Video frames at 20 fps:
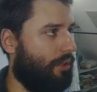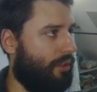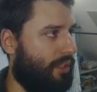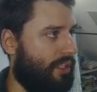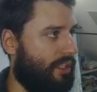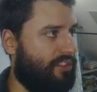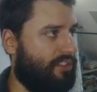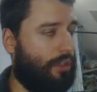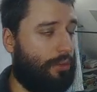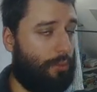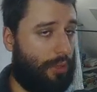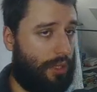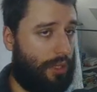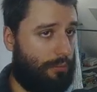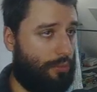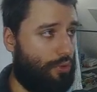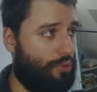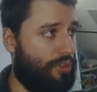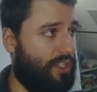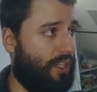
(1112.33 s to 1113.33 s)
And that's not what
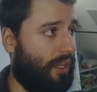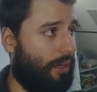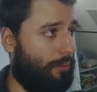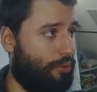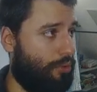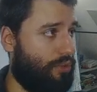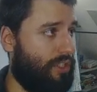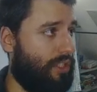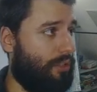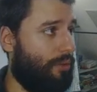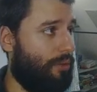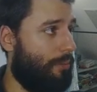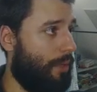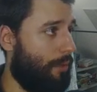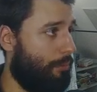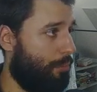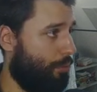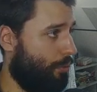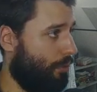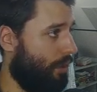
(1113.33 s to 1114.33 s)
I'm using, I'm using the
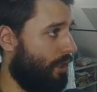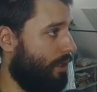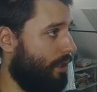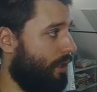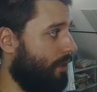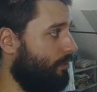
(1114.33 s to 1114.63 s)
Bepo layout.